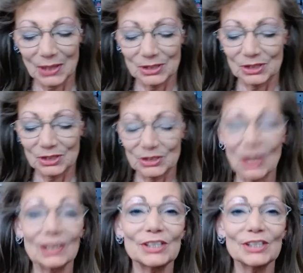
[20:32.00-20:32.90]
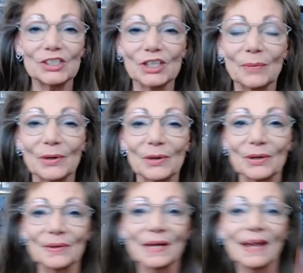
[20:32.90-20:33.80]
Starlet Shimmer.
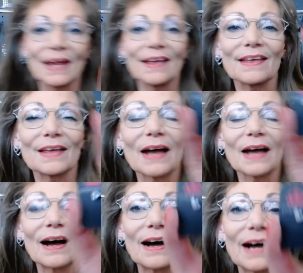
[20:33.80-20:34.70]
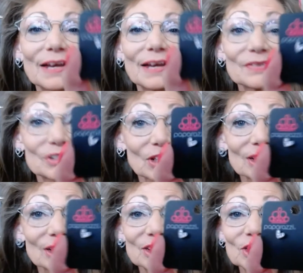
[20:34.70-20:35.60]
I have
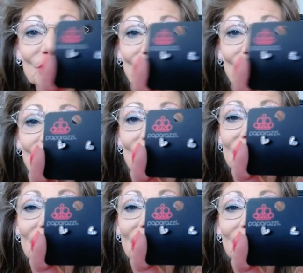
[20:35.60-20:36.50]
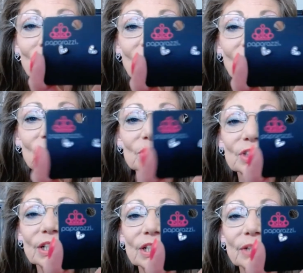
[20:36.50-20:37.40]
Starlet Shimmer little
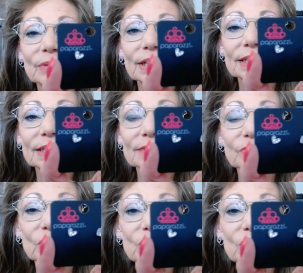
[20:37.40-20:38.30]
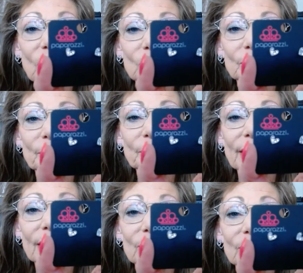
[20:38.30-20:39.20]
post earrings for a dollar a
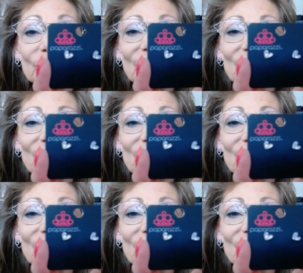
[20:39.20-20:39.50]
pair. You'll have